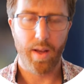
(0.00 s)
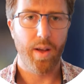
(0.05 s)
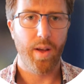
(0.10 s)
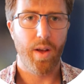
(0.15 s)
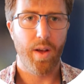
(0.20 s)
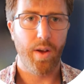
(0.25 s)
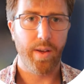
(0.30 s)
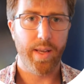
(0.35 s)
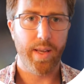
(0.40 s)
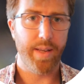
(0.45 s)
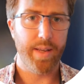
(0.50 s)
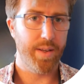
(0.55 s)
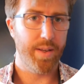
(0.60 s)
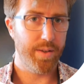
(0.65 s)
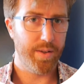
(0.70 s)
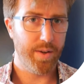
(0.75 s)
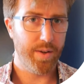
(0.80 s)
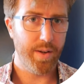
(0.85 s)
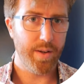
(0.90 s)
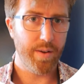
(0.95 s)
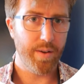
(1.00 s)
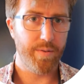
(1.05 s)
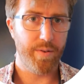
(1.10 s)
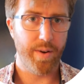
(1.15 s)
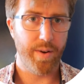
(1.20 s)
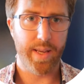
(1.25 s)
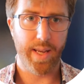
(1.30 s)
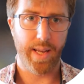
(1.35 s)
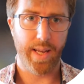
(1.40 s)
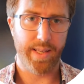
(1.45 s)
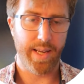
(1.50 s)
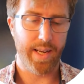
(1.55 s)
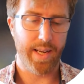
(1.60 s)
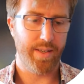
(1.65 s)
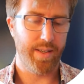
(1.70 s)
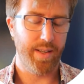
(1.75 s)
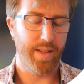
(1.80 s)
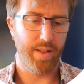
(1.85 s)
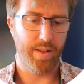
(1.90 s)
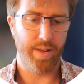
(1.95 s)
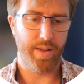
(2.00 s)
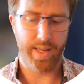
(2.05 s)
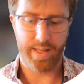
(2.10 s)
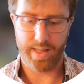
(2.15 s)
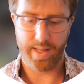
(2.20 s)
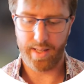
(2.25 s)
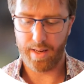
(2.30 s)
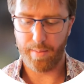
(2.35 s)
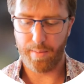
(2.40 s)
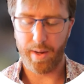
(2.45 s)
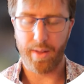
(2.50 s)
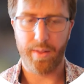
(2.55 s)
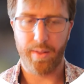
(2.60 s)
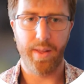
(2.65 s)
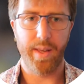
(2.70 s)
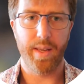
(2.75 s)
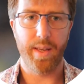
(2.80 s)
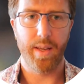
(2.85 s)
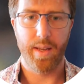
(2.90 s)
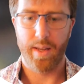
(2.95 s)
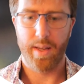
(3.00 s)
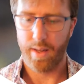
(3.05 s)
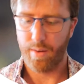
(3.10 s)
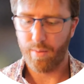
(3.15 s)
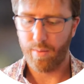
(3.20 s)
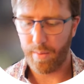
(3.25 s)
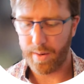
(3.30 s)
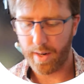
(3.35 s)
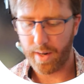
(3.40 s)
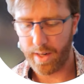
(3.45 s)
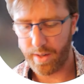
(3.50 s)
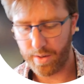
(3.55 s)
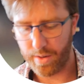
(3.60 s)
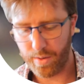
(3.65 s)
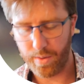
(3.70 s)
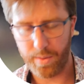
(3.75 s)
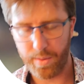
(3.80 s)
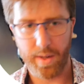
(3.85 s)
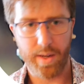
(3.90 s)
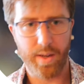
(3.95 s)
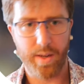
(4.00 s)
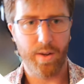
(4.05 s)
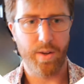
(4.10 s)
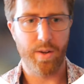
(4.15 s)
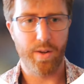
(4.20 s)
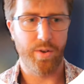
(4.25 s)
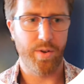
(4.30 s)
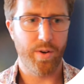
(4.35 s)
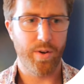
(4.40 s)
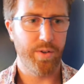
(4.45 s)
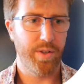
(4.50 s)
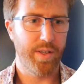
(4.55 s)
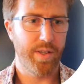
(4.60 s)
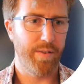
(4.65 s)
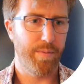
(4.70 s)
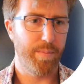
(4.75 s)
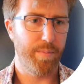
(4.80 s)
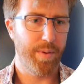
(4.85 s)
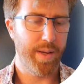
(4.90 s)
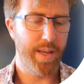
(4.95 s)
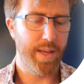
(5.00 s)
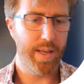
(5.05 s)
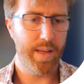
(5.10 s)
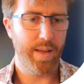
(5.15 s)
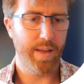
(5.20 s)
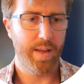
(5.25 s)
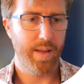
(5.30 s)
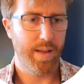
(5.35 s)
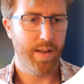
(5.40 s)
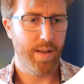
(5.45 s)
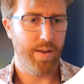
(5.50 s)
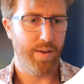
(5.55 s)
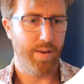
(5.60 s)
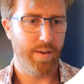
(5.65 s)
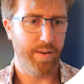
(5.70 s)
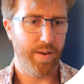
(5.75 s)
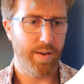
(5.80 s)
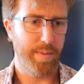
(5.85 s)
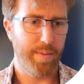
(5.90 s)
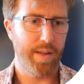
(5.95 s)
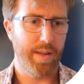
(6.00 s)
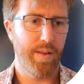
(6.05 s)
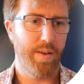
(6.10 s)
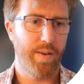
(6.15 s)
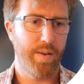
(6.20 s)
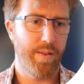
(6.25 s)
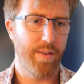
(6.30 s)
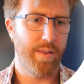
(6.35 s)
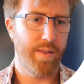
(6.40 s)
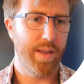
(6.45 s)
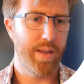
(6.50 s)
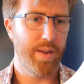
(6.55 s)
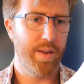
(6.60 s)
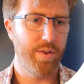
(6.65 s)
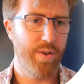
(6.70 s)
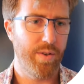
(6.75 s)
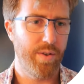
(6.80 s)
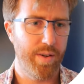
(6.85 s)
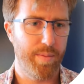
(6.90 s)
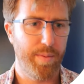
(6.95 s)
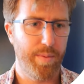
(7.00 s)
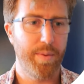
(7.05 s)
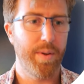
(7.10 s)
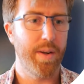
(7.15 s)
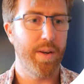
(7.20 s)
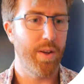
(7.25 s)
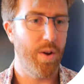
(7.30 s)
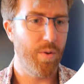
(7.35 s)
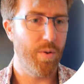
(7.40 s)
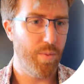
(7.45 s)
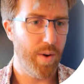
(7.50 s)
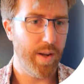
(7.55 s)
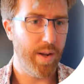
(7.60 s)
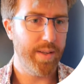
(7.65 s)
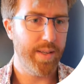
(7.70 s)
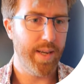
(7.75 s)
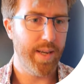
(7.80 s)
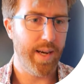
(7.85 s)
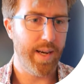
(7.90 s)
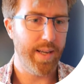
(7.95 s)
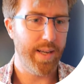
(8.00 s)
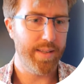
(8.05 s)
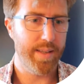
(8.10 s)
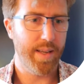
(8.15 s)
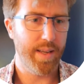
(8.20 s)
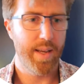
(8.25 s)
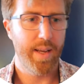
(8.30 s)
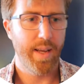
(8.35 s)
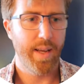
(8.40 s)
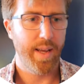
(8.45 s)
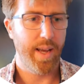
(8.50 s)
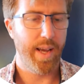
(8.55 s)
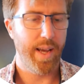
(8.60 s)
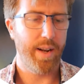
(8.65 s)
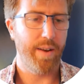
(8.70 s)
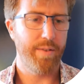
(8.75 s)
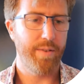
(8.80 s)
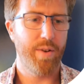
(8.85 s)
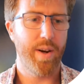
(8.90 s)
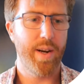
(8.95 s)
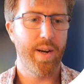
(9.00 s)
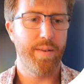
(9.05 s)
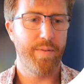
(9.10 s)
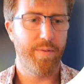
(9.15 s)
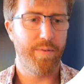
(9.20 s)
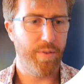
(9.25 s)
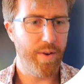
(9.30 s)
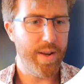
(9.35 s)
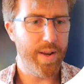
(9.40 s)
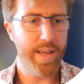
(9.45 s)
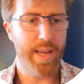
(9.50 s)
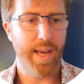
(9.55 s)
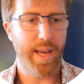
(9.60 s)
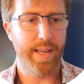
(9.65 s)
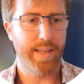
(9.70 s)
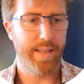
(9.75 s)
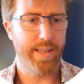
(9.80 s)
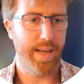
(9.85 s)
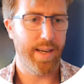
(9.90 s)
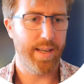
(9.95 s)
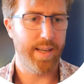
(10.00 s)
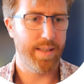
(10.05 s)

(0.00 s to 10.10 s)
Okay, so turning on FreeCAD is actually a lot easier than you might think. What we're going to do is we're going to go Control-Shift-P, I'm going to be on the thing, Control Shift P. We're going to go Run Task, and I've created a FreeCAD task